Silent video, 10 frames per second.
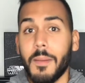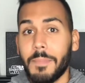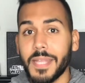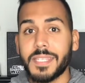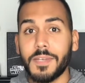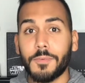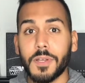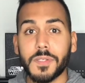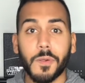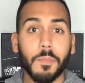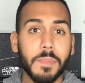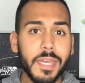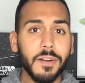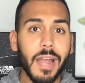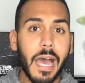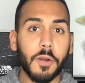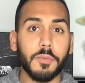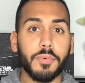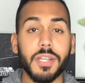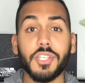Betsy Russell, Peter
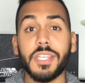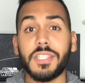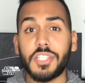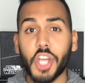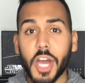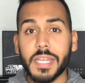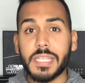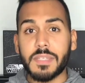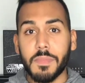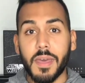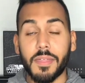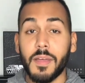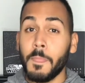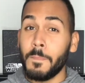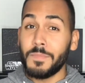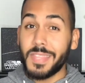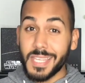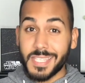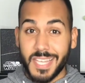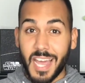Outerbridge, and Shawnee Smith
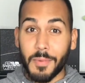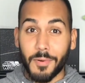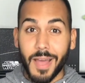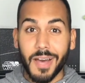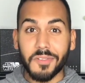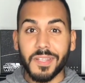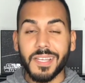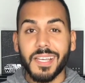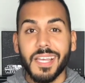this time around.